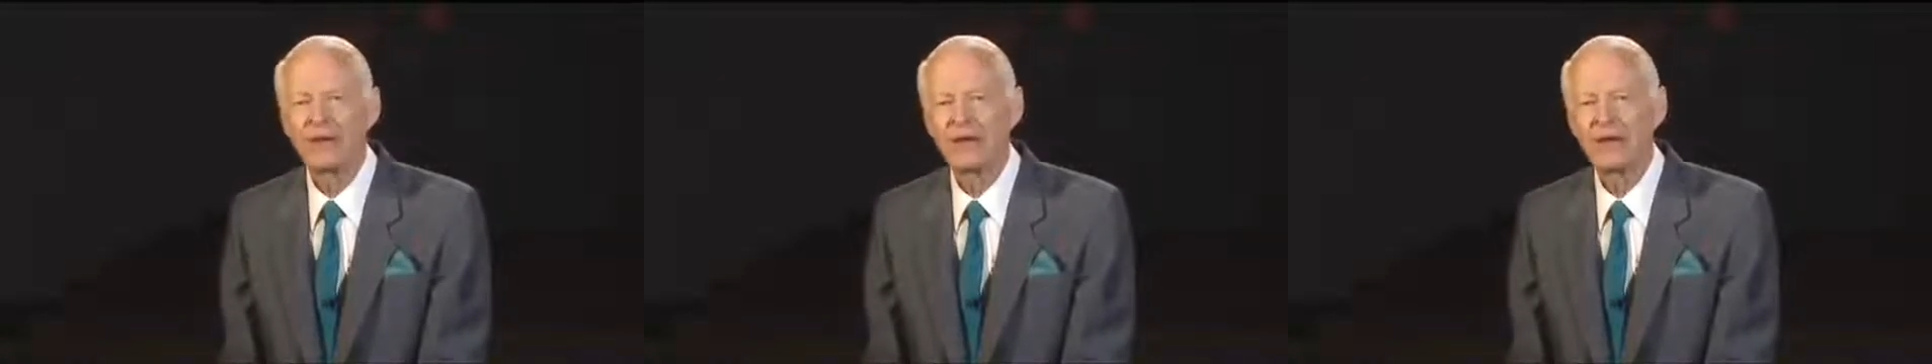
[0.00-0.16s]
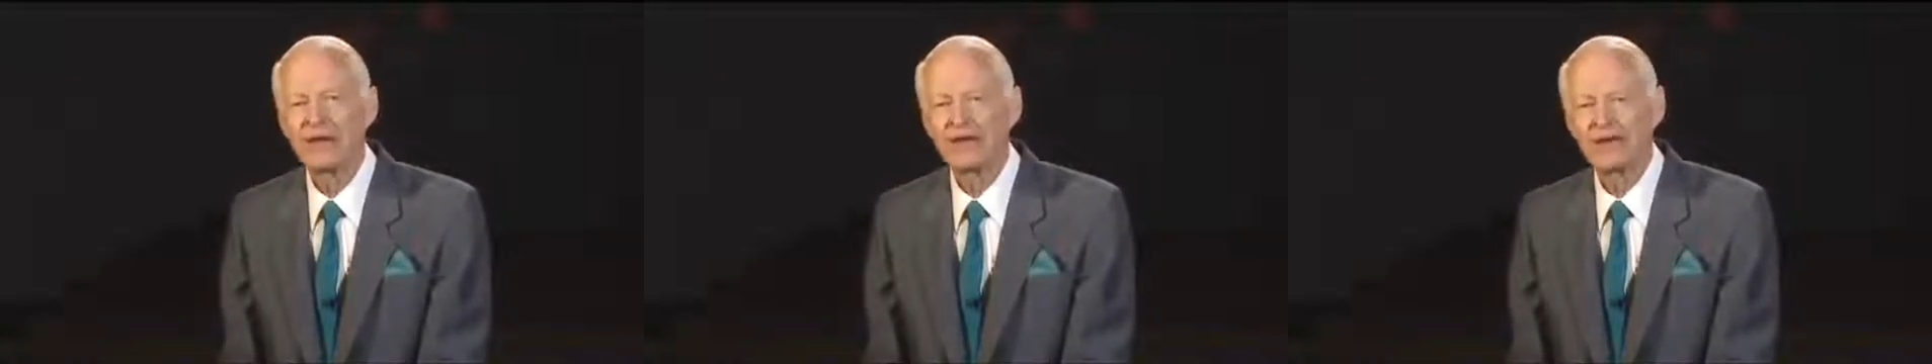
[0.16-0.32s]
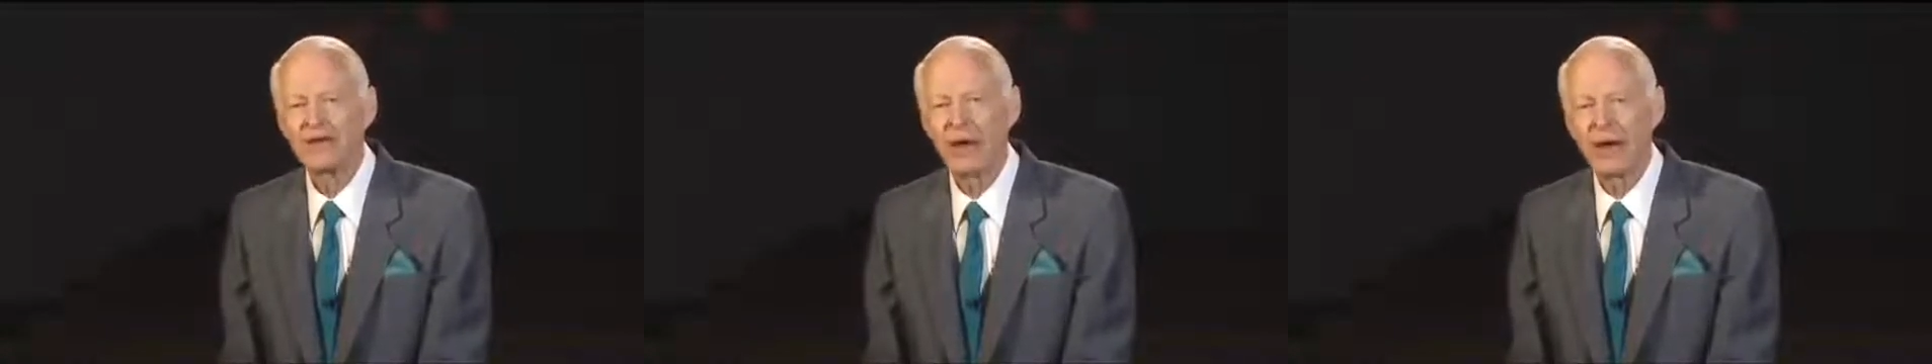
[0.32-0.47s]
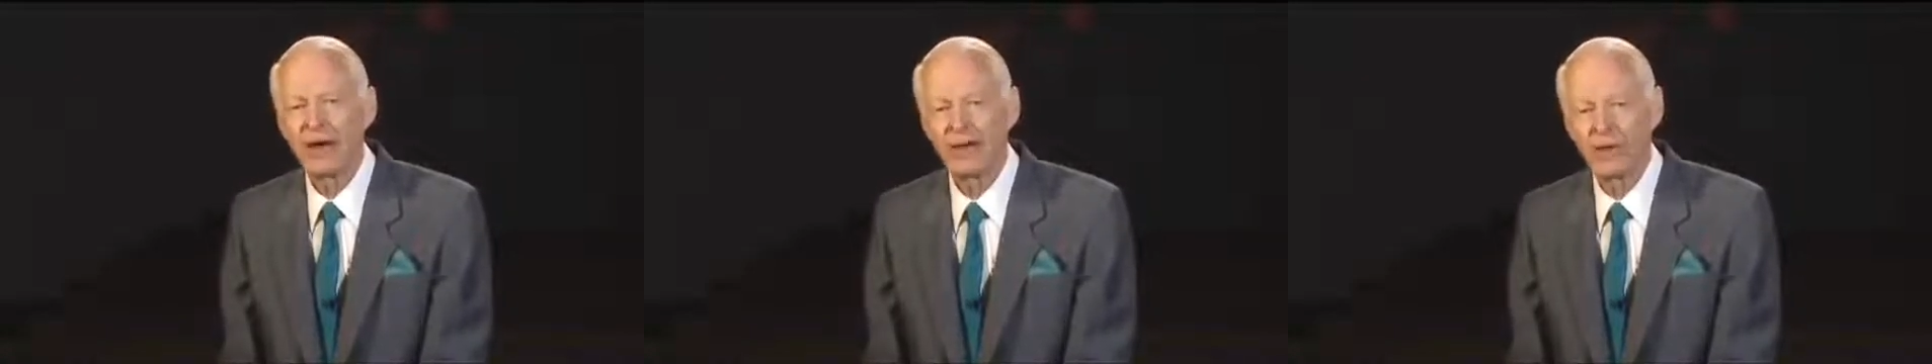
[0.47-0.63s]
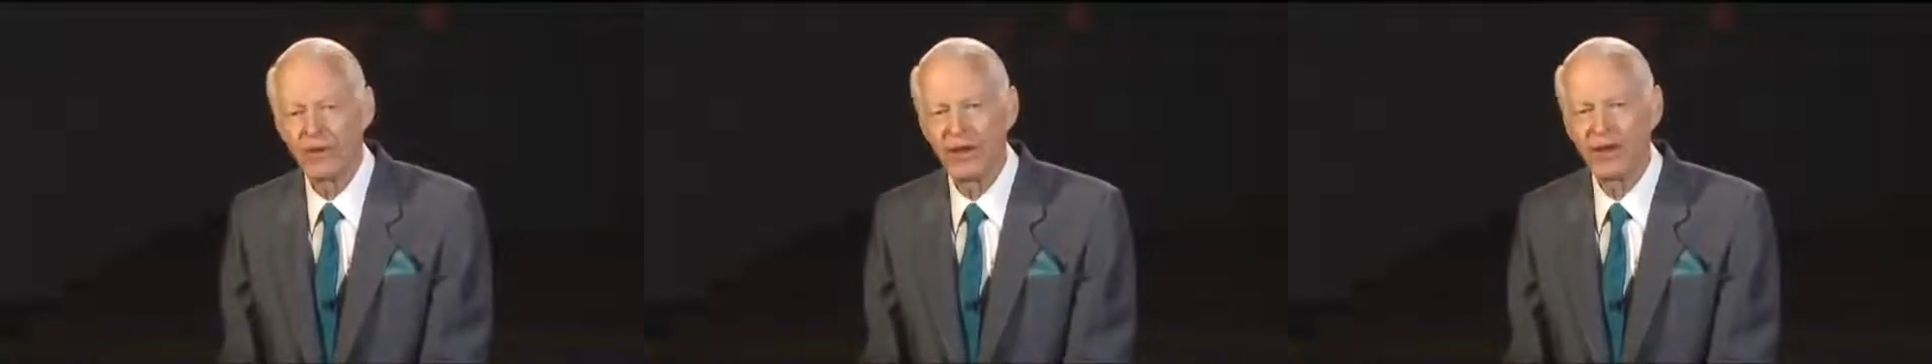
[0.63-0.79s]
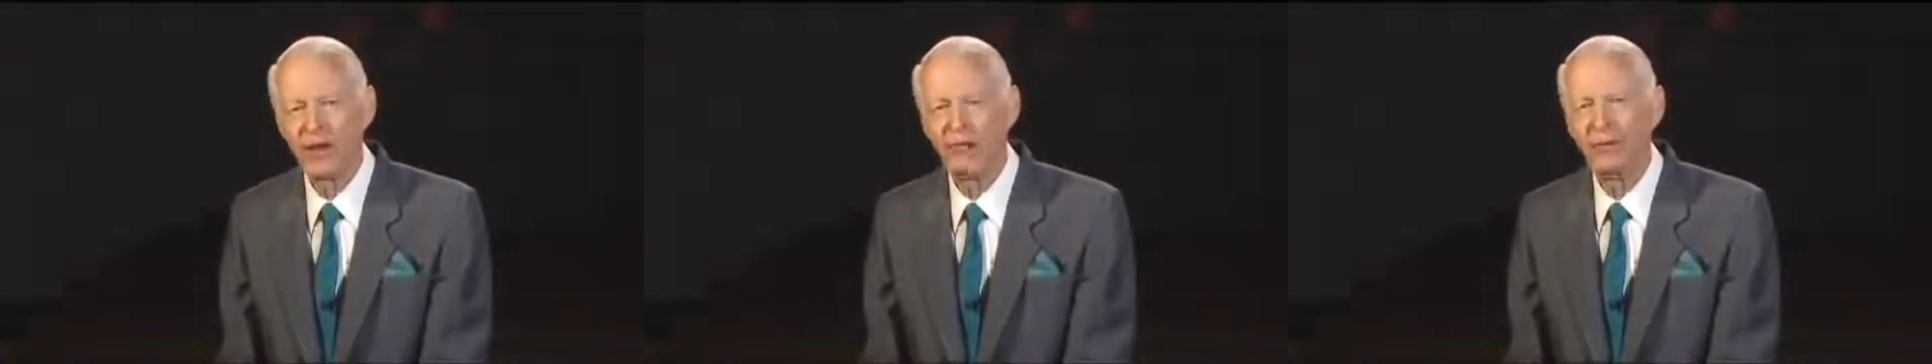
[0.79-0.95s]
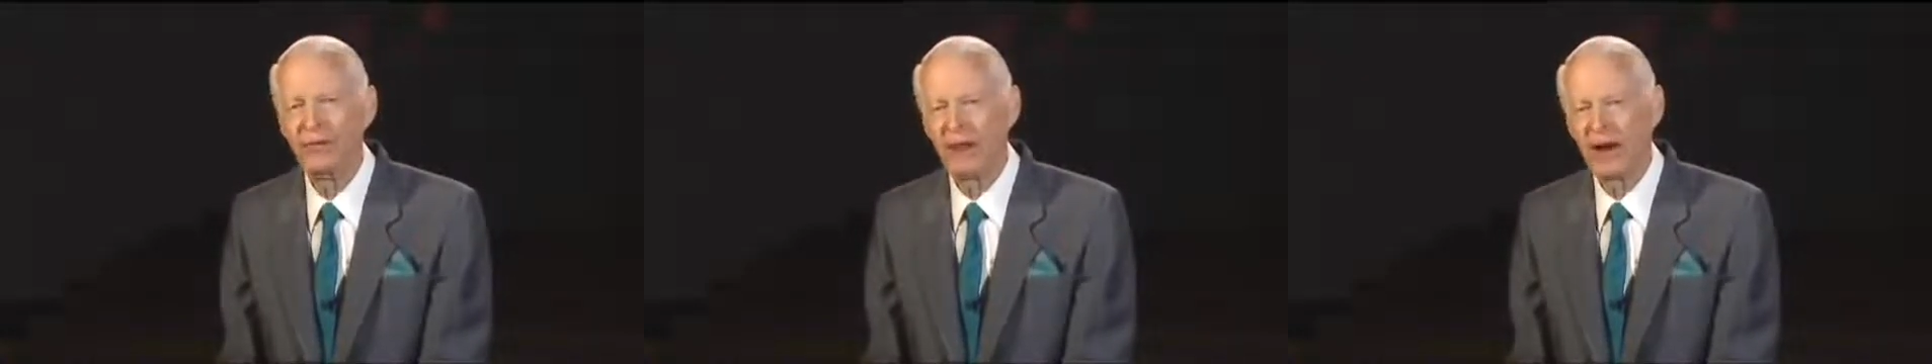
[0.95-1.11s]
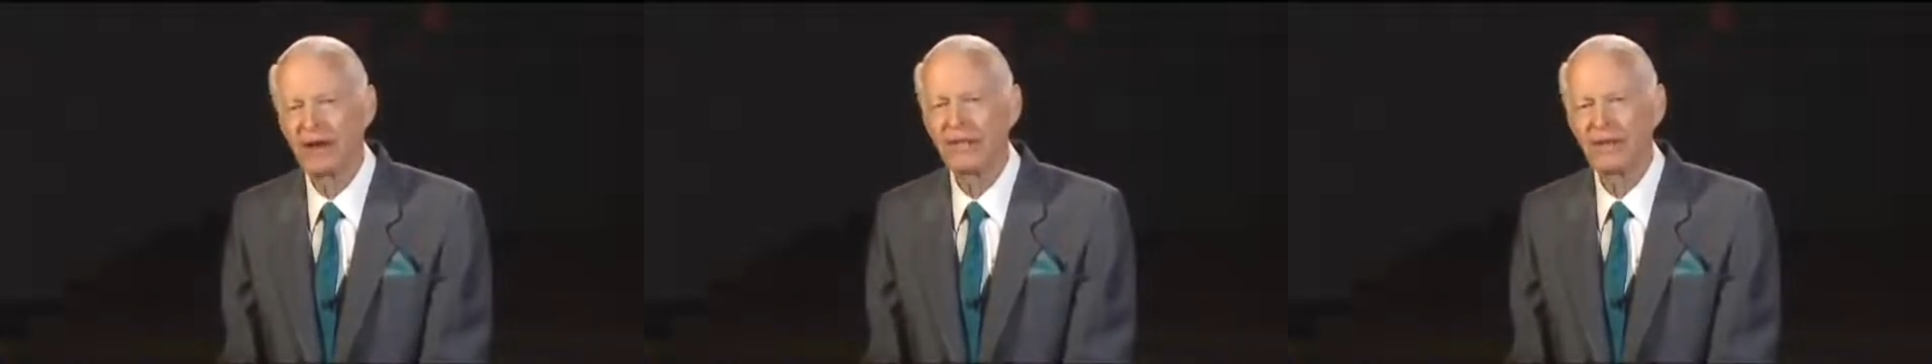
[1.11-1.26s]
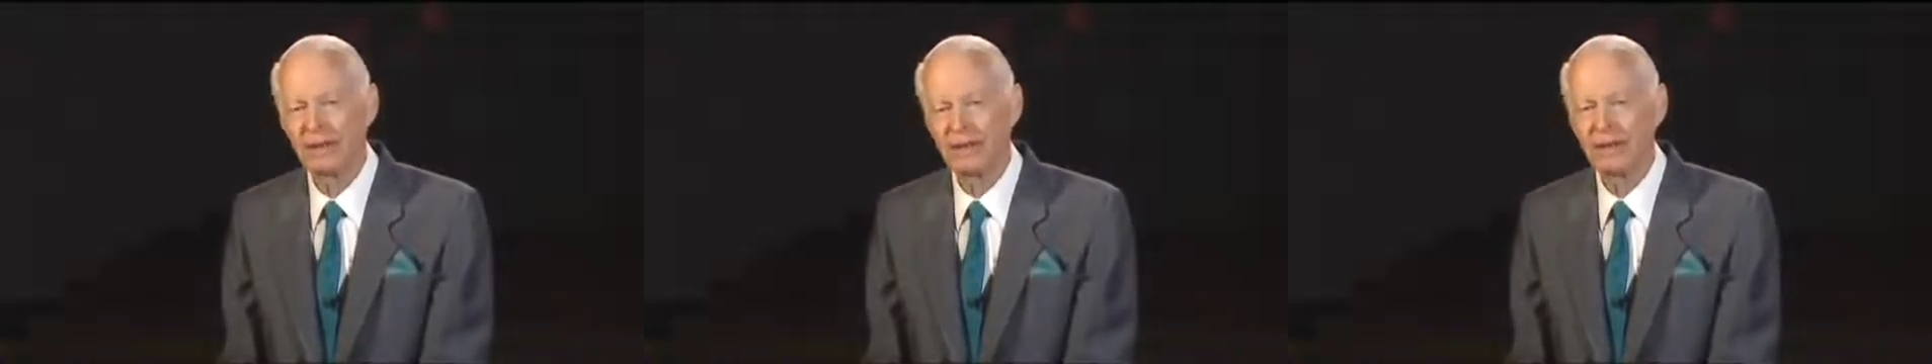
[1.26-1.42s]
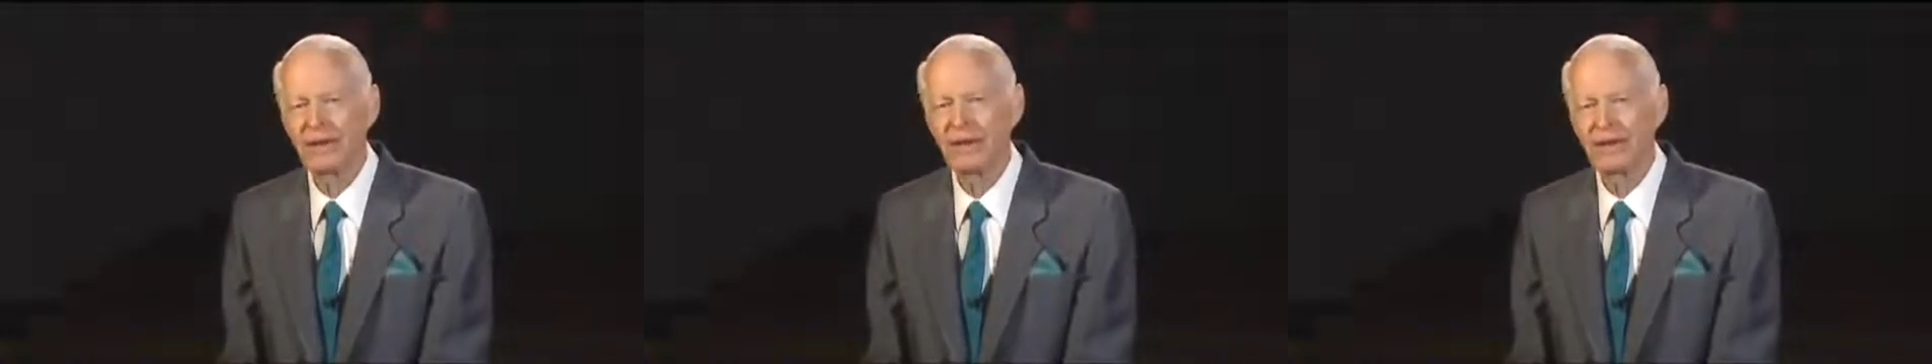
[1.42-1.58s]
that is not written by
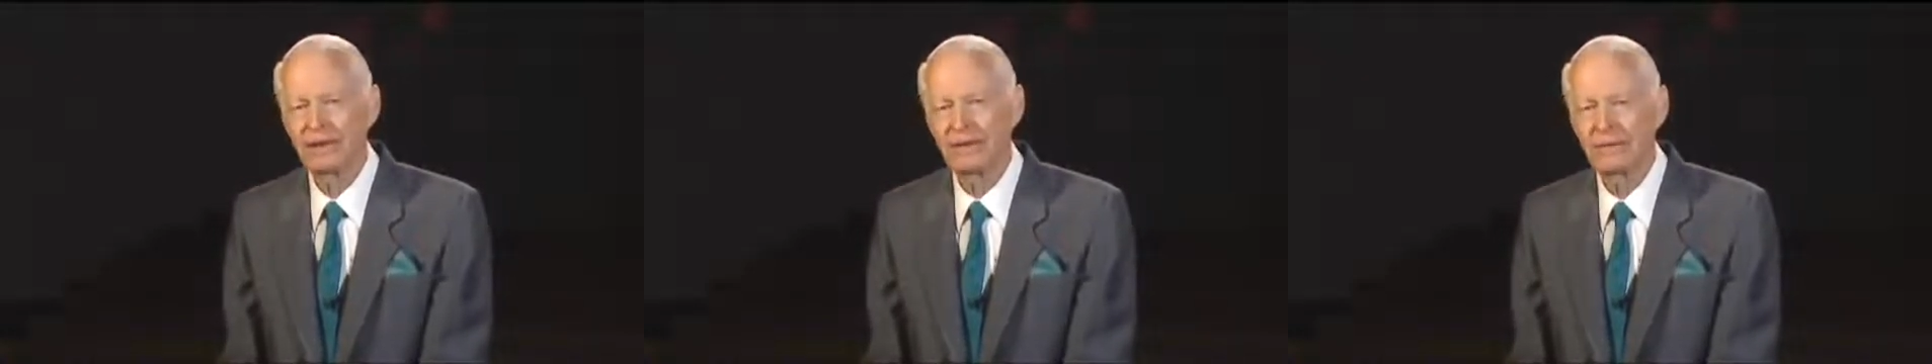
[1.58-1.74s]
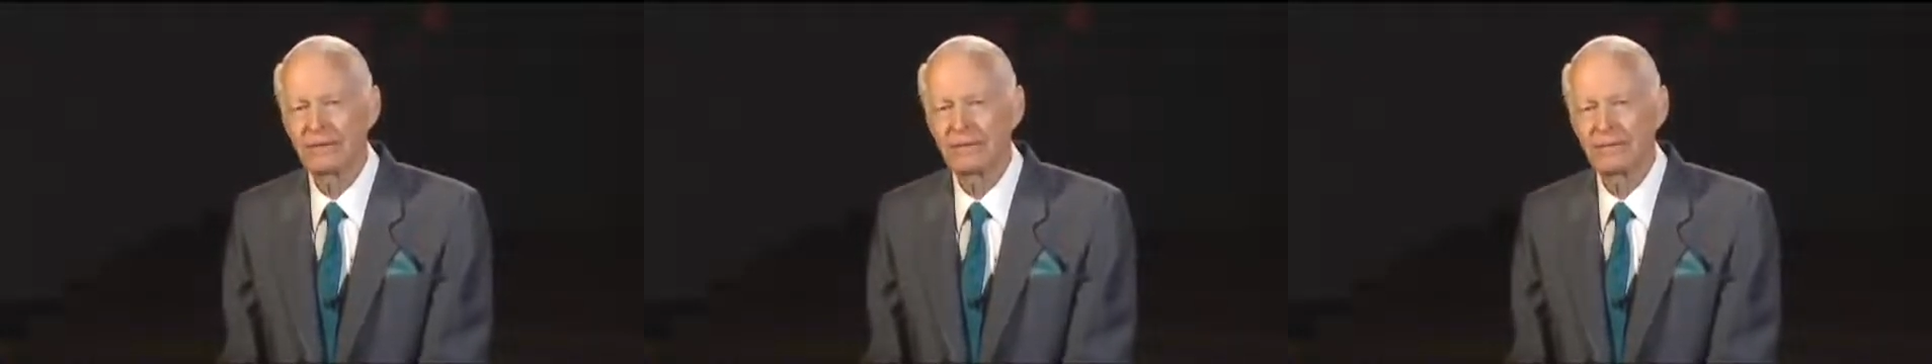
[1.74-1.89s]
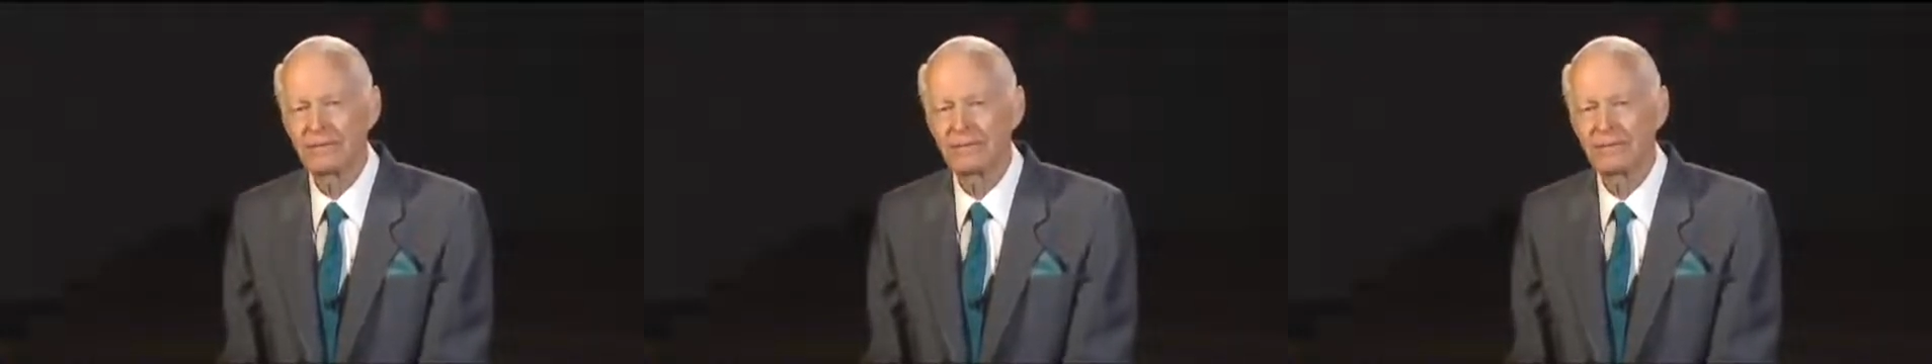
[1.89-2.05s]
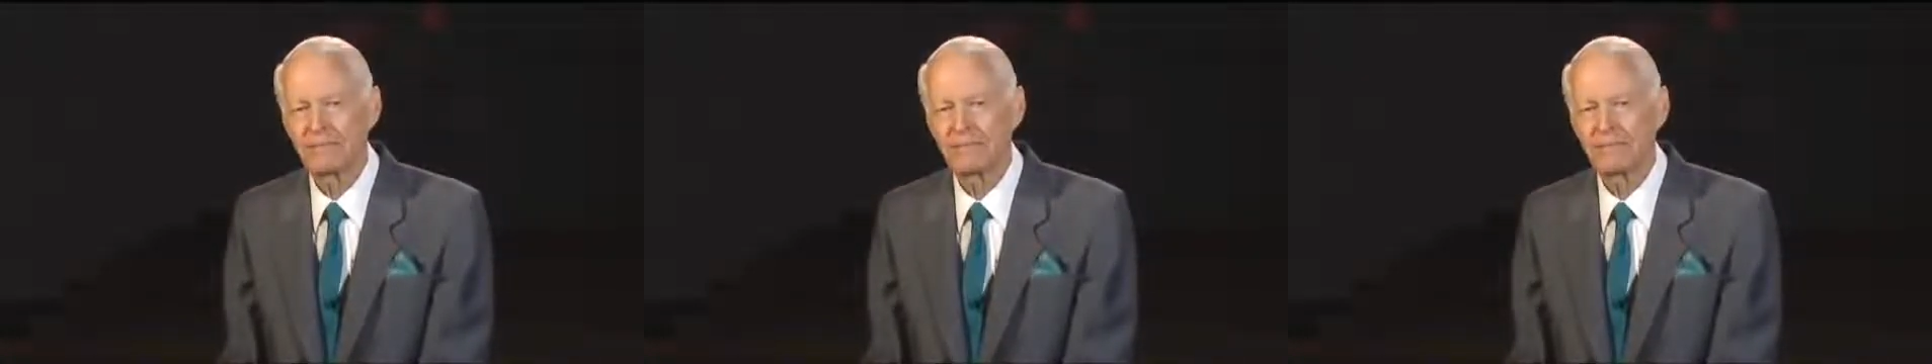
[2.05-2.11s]
the elite.